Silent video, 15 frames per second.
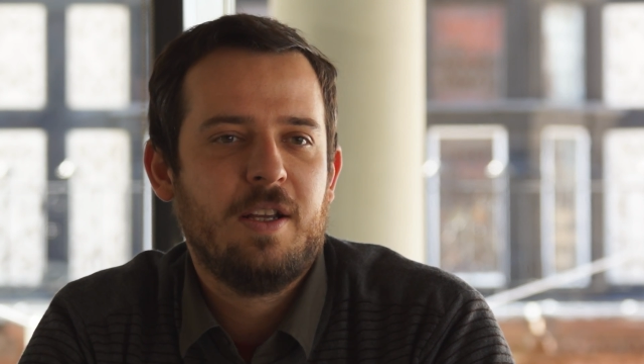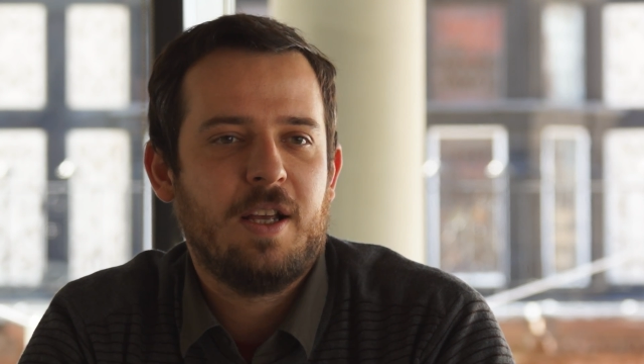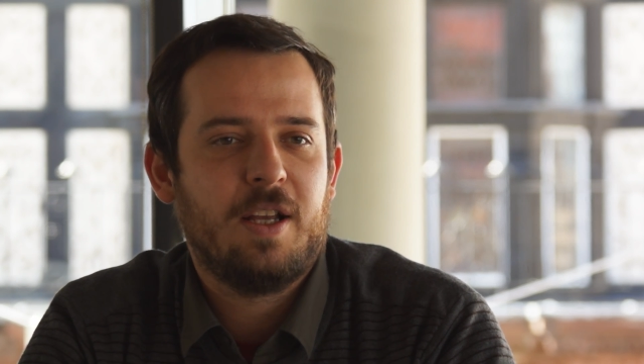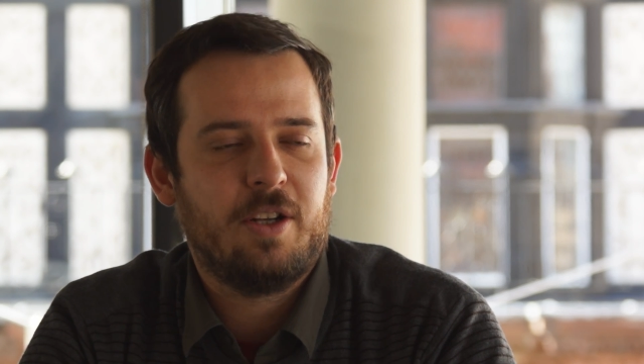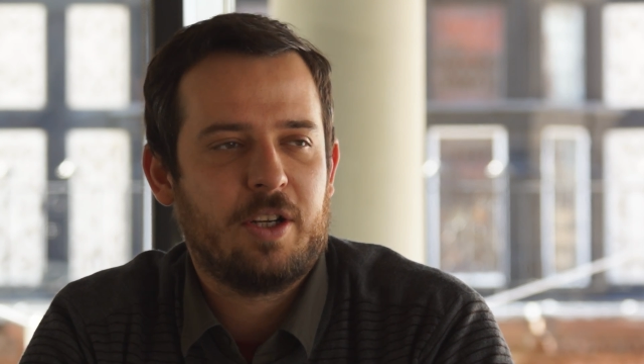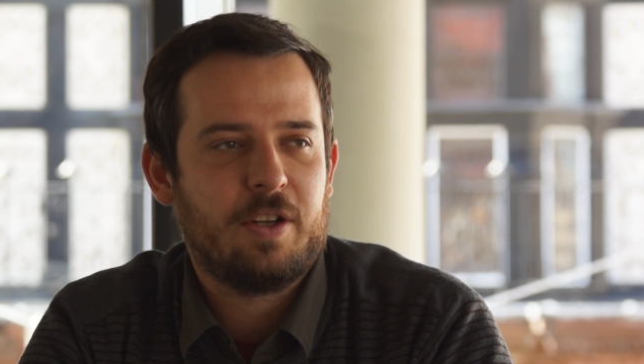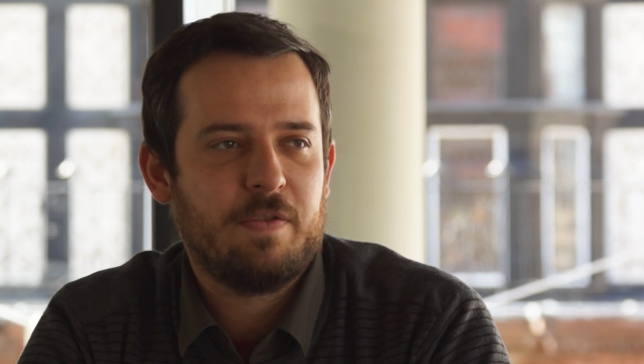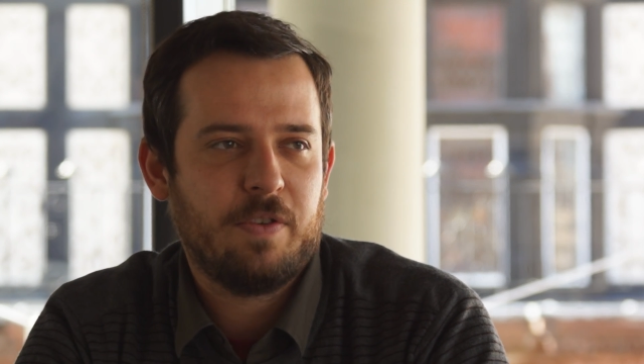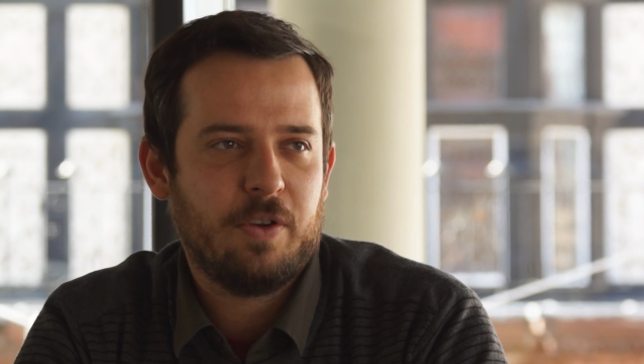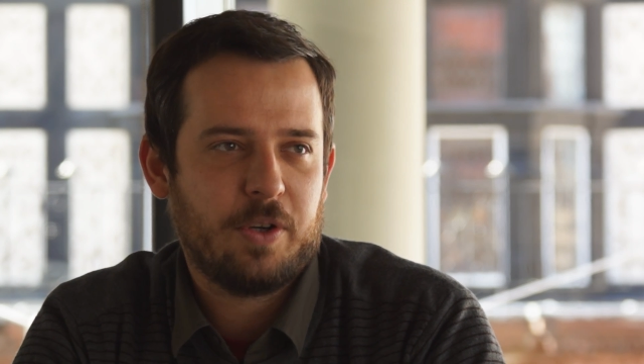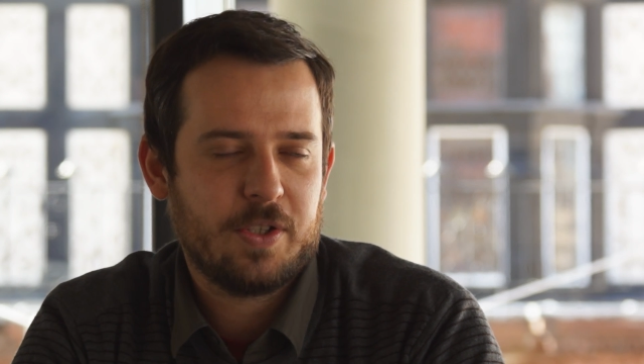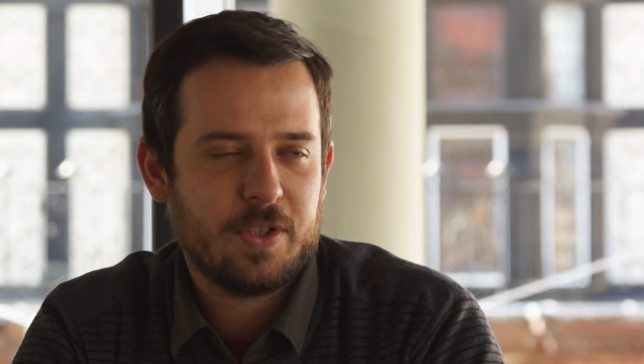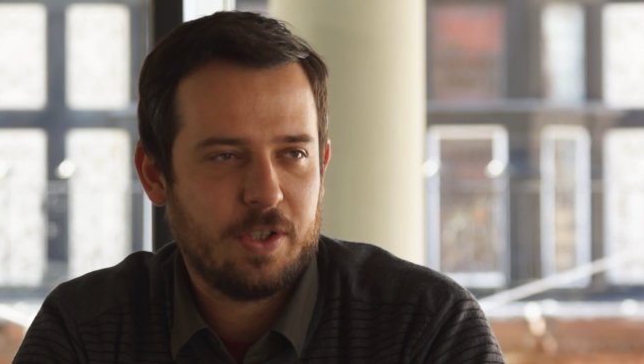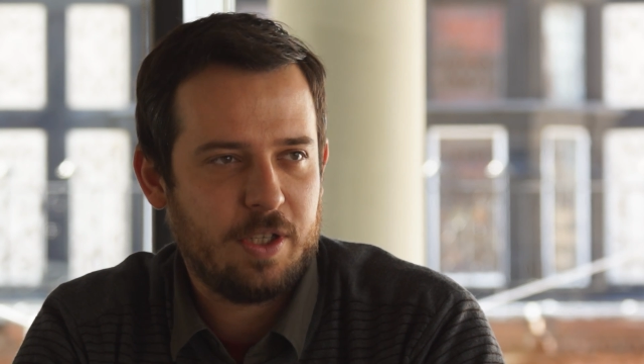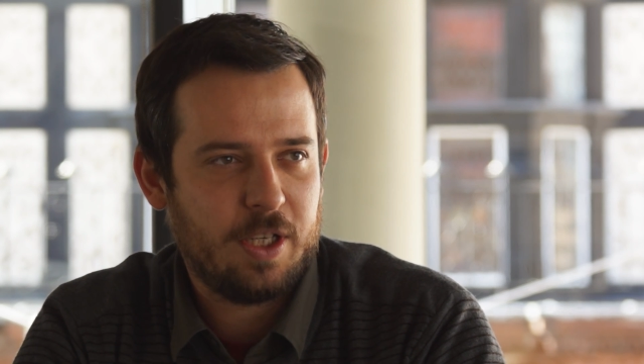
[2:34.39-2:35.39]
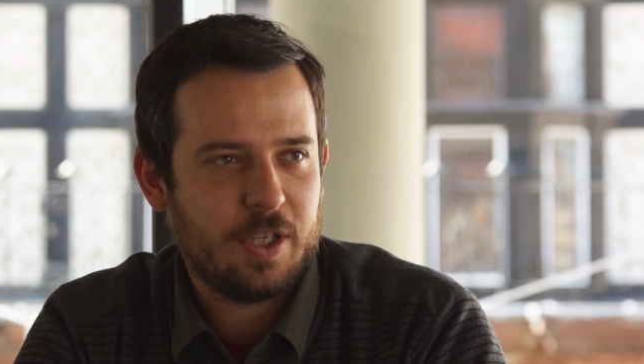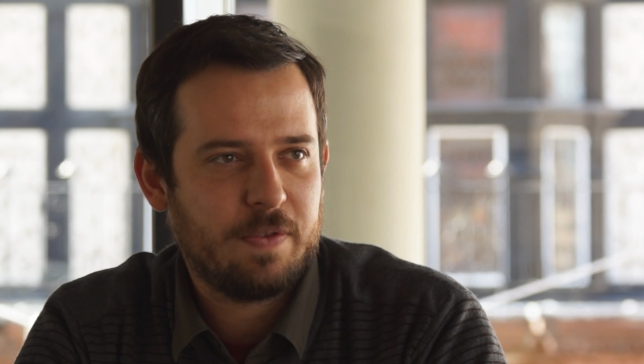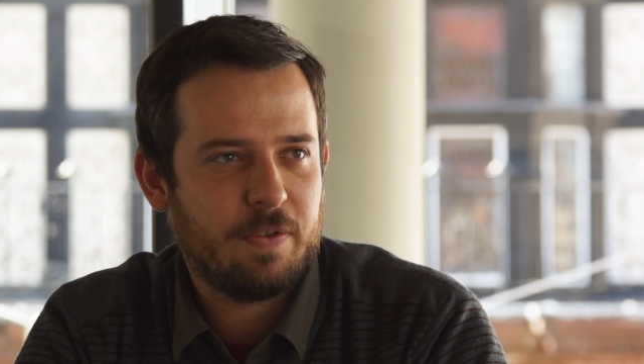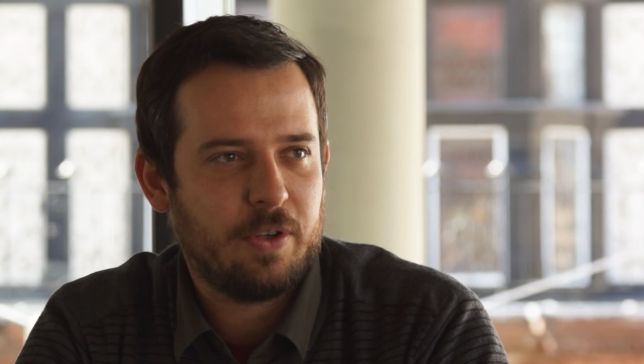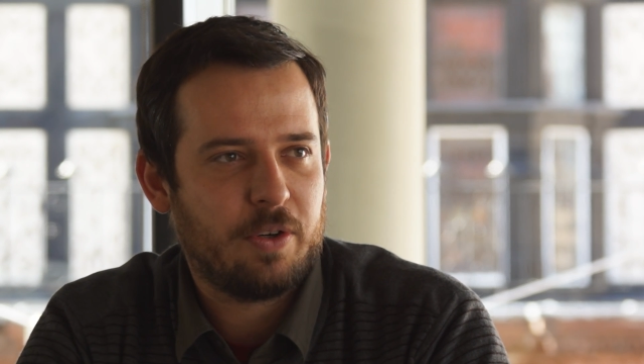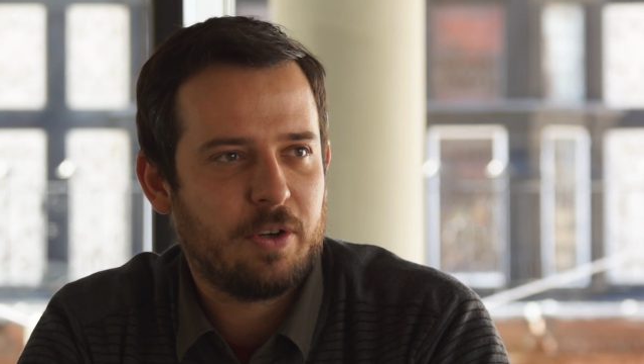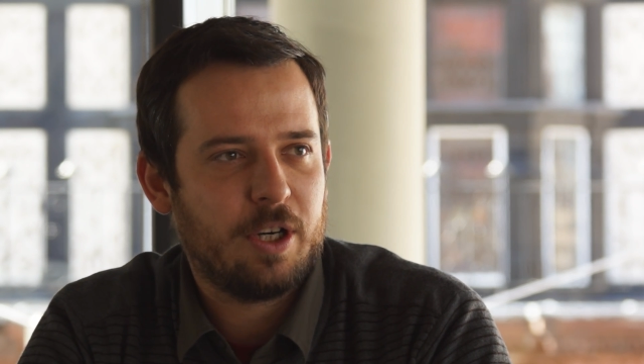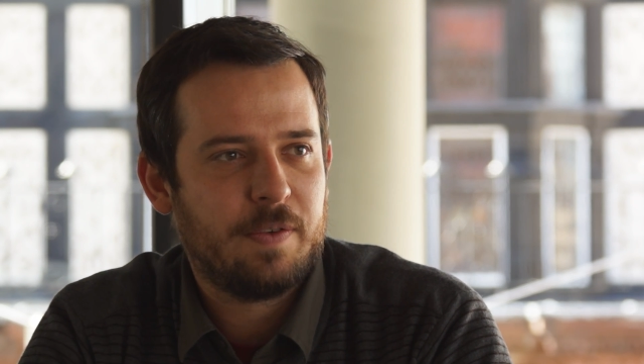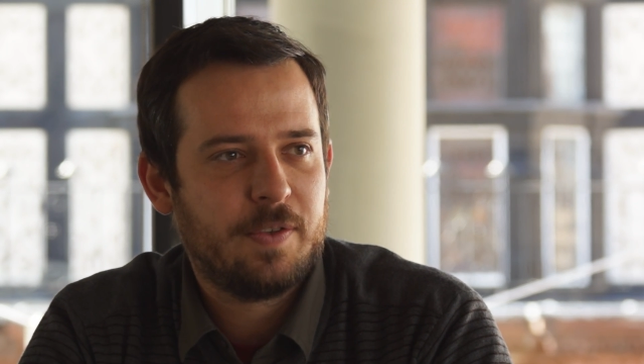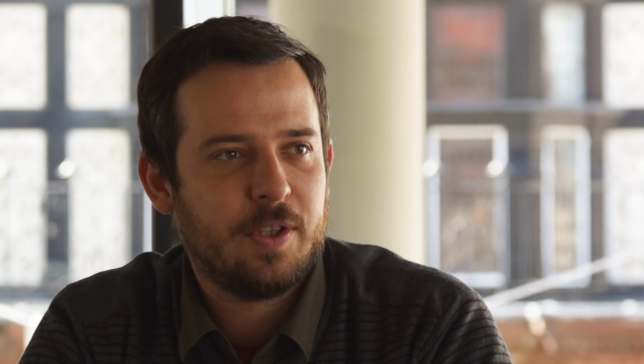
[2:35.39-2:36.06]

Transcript: and I can focus on the next photograph,